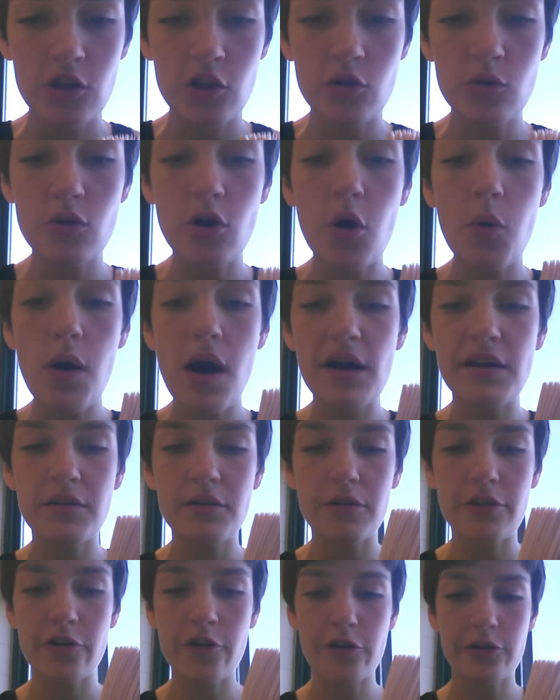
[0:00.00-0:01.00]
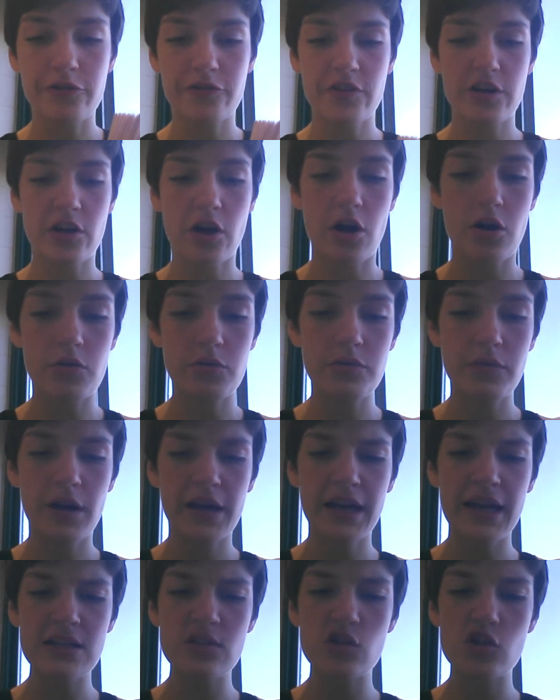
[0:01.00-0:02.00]
You go on third, Vito,
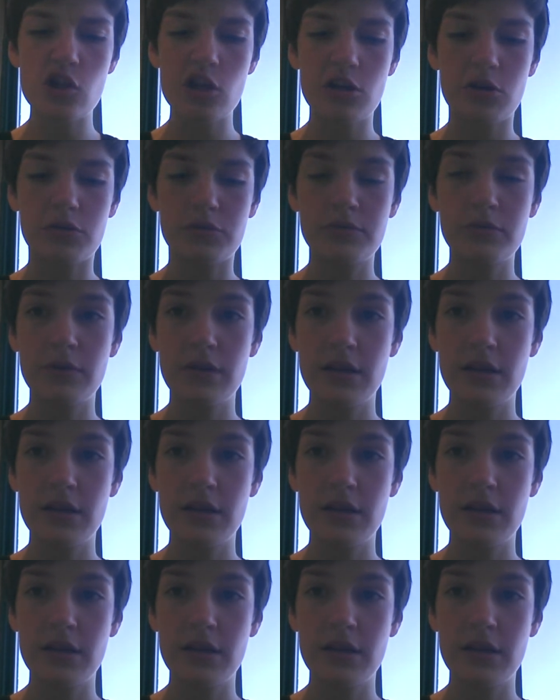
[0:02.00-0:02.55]
against who?